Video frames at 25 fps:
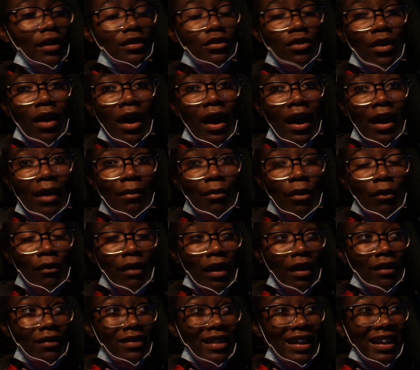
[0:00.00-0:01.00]
So I'm
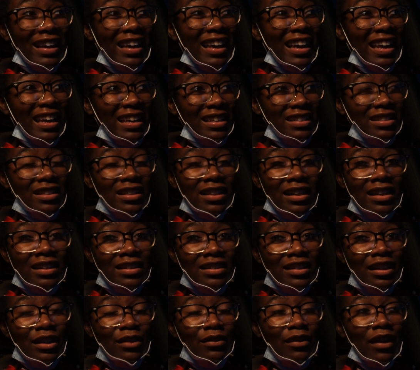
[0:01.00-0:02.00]
around like
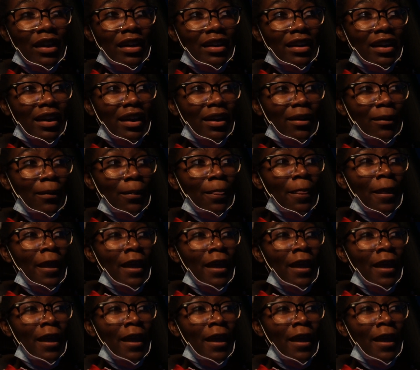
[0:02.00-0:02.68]
Islington right now,